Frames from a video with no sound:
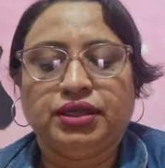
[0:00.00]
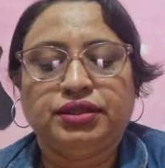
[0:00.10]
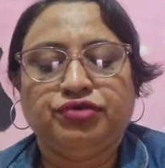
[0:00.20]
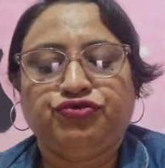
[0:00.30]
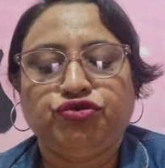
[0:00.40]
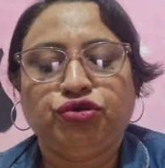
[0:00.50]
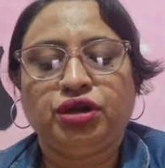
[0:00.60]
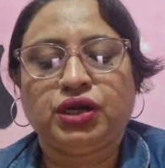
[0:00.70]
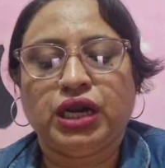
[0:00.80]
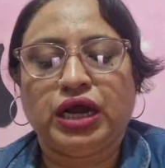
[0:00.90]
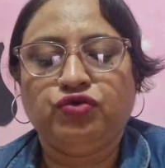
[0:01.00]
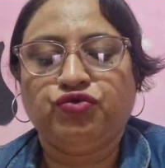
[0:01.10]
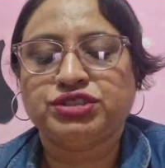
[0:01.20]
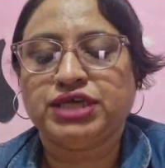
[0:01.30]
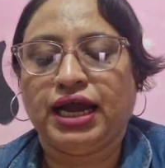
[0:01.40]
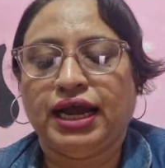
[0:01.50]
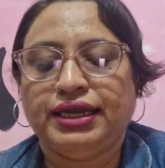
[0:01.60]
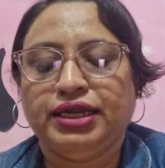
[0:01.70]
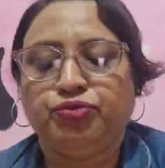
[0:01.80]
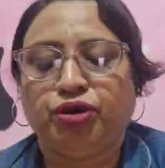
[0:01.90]
the fool or clown was a
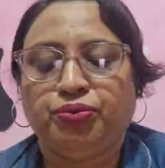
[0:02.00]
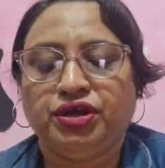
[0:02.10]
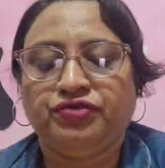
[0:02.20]
highly popular